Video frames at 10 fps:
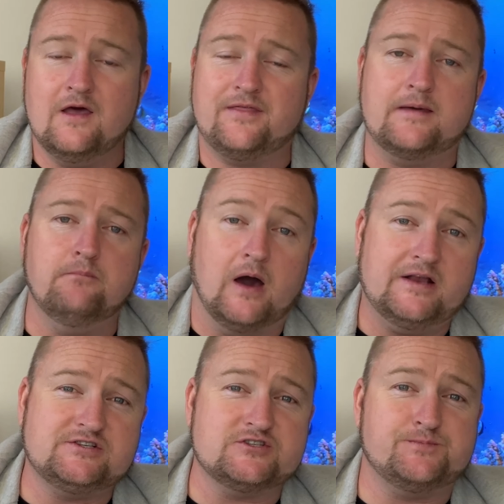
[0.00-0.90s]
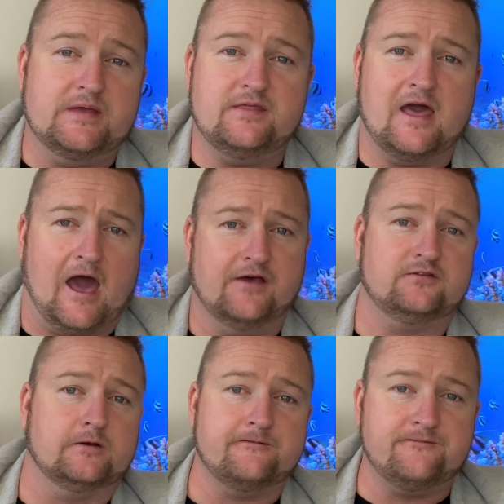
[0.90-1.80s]
They might just be there as
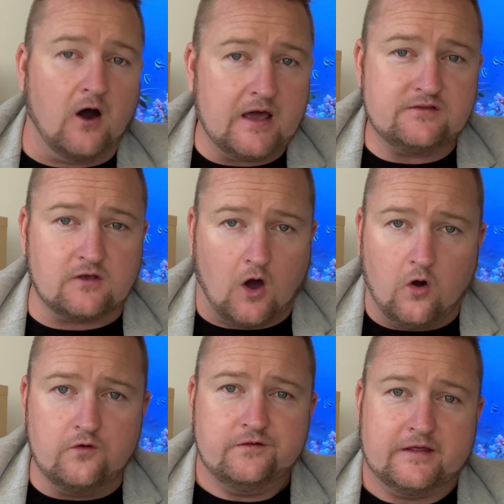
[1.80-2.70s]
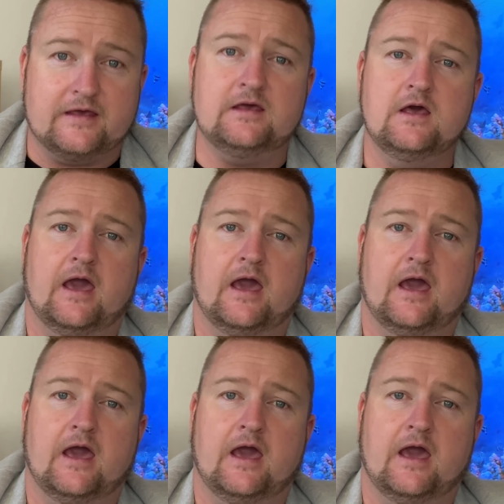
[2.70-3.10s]
an advisor only